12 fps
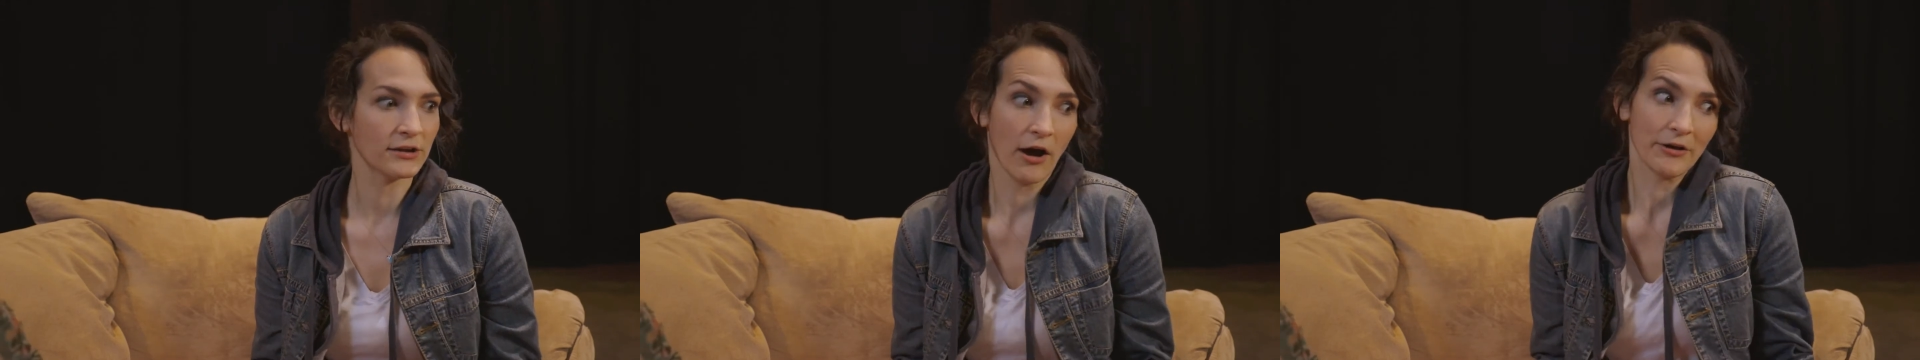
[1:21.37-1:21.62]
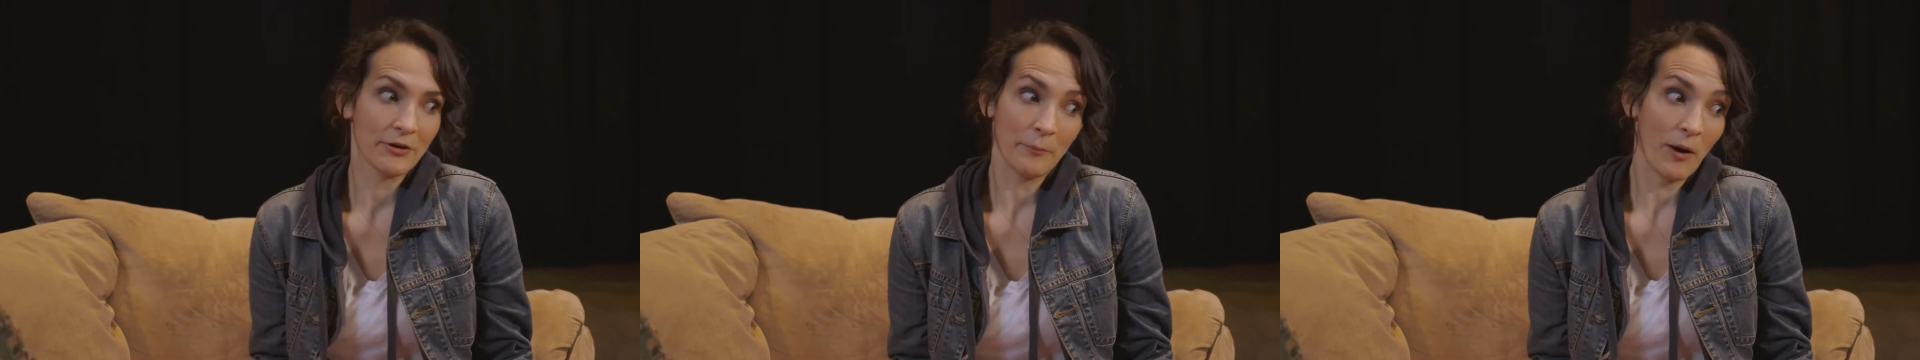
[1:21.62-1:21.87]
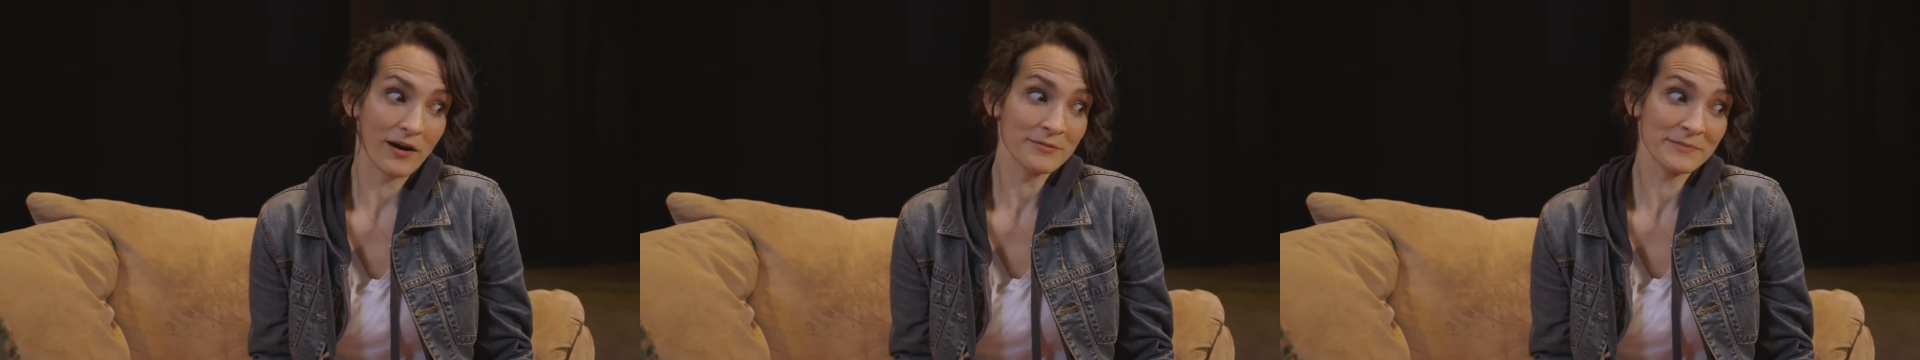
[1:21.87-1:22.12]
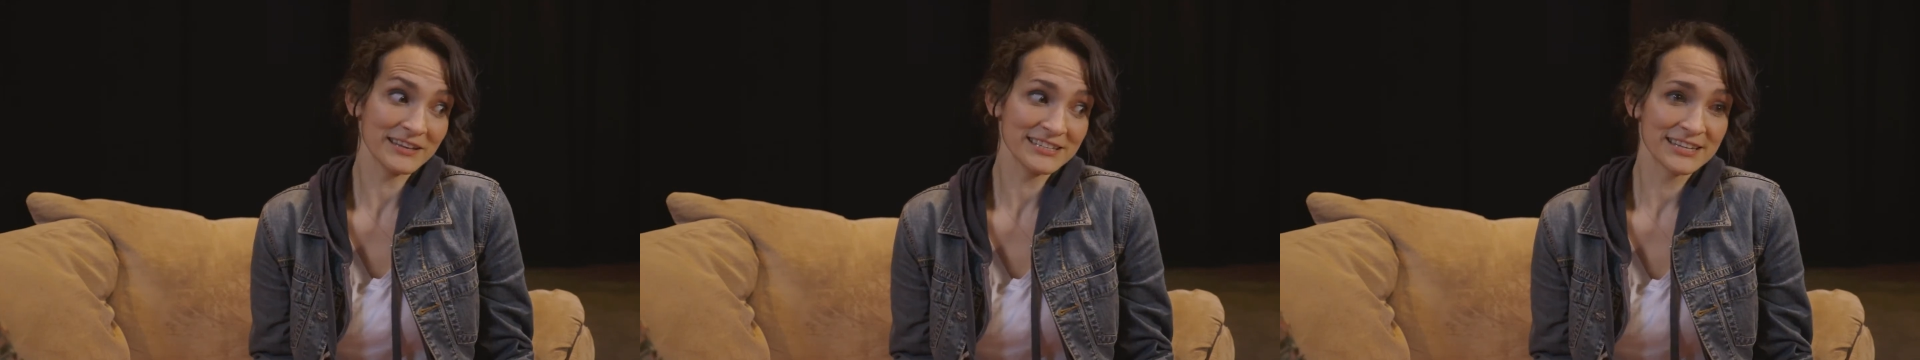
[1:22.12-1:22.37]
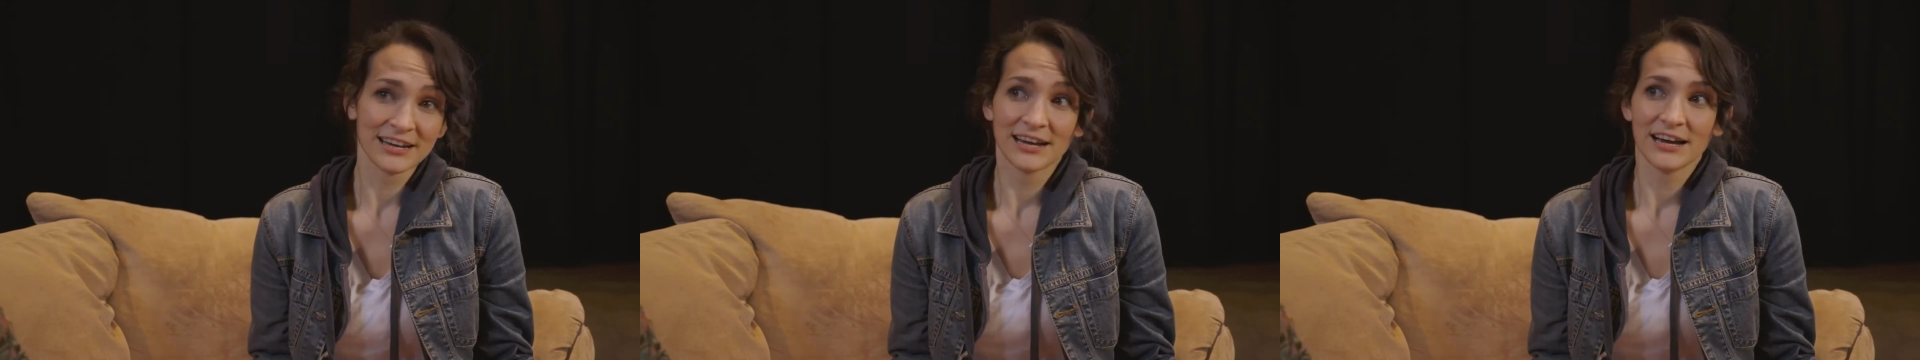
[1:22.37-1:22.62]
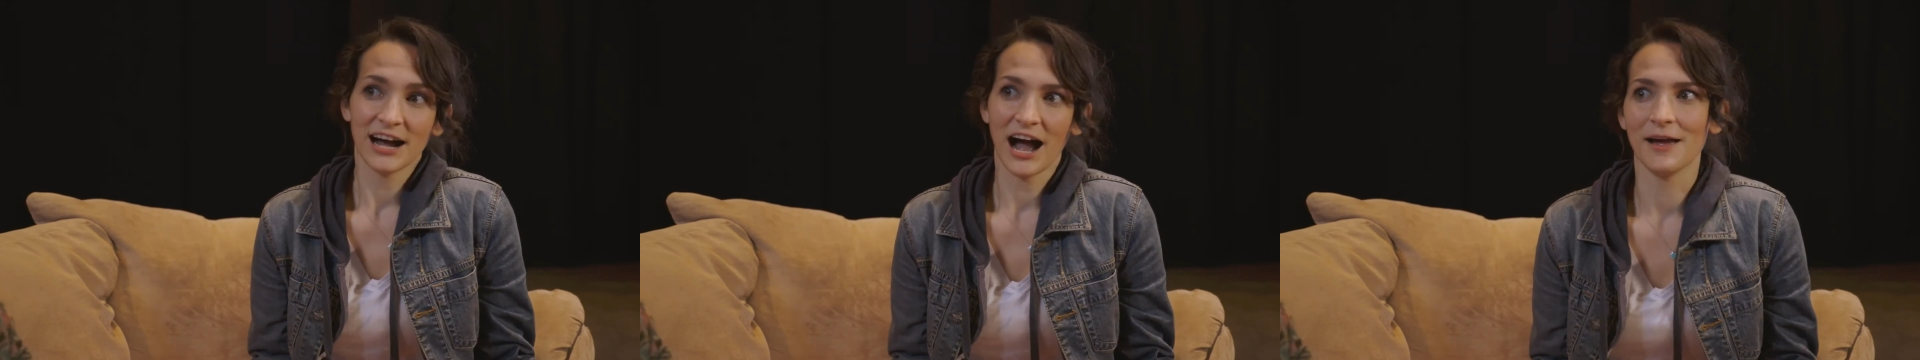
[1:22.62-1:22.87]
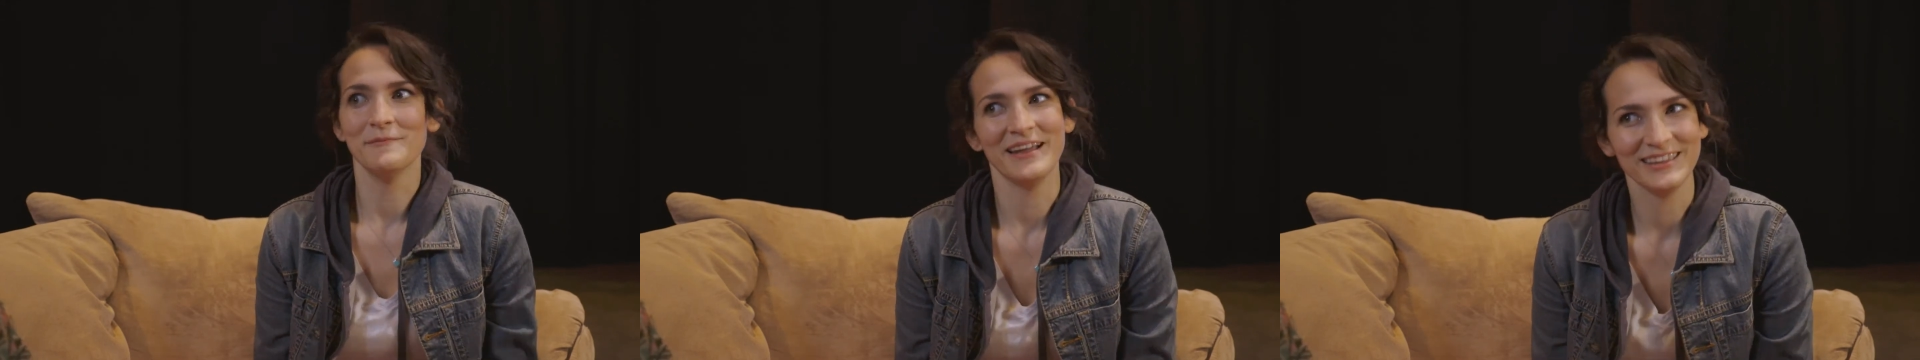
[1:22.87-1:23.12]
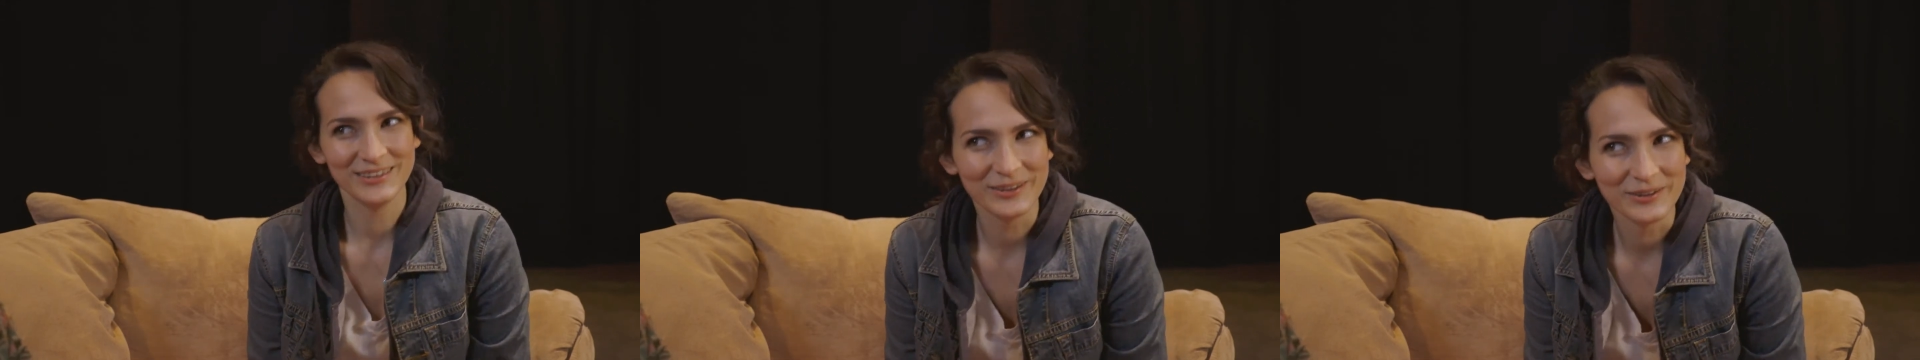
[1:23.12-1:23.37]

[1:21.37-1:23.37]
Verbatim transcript: I got an apartment, I met